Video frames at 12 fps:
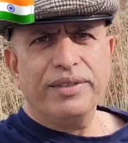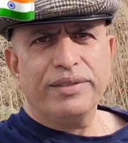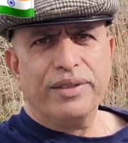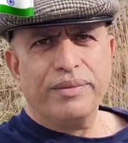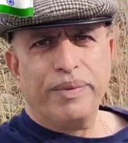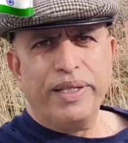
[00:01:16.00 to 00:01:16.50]

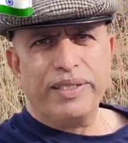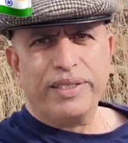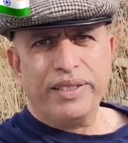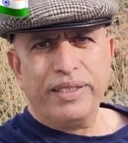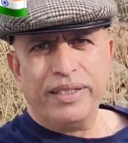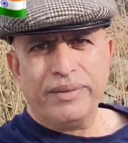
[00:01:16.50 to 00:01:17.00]
So please
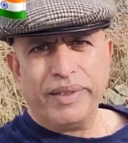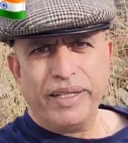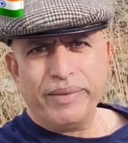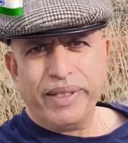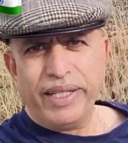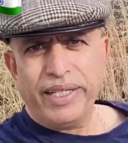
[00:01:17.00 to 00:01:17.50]
uh,
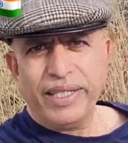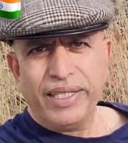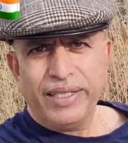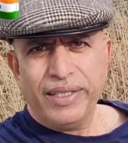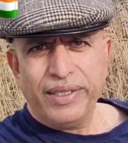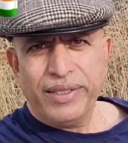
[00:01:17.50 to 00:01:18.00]
maribedi.
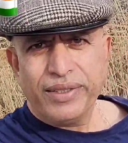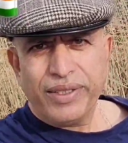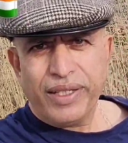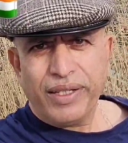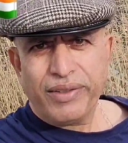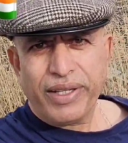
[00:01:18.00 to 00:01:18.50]
So
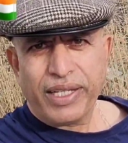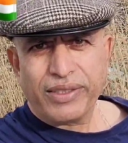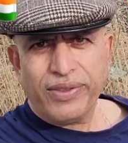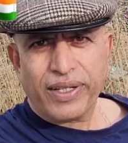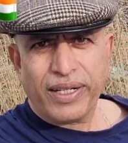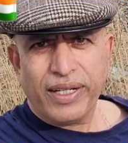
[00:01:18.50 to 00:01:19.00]
anyway, thanks
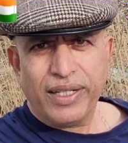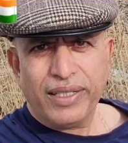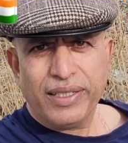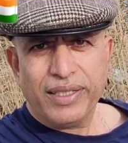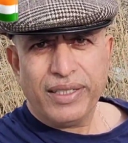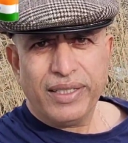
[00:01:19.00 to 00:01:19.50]
for uh,
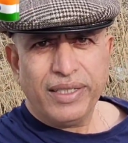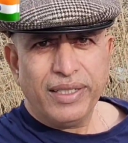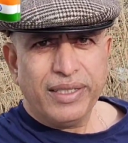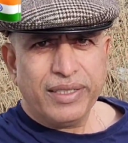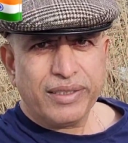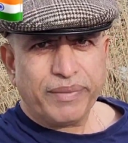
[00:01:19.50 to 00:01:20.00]

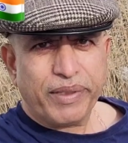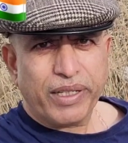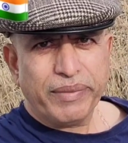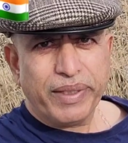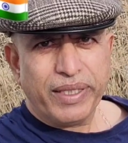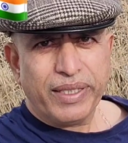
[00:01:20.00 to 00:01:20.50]
supporting
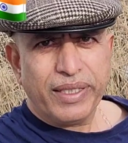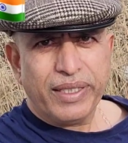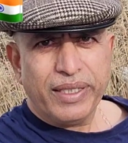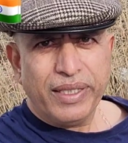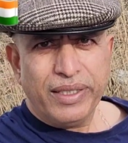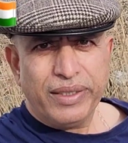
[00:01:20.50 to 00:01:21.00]
me.
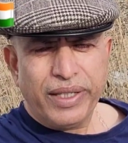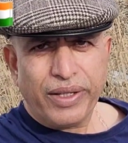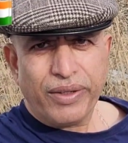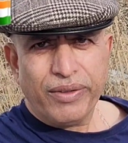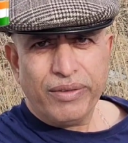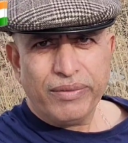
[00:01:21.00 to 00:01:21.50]
Thank
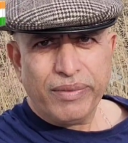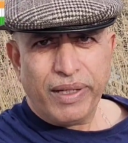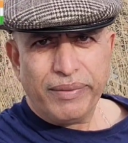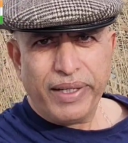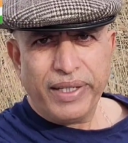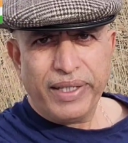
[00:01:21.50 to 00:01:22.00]
you. Bye
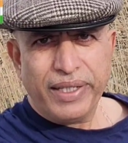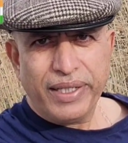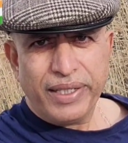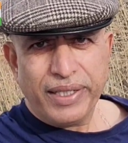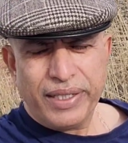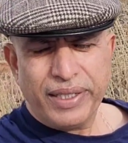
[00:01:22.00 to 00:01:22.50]

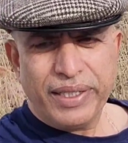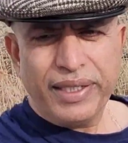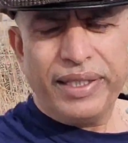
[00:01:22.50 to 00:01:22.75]
bye.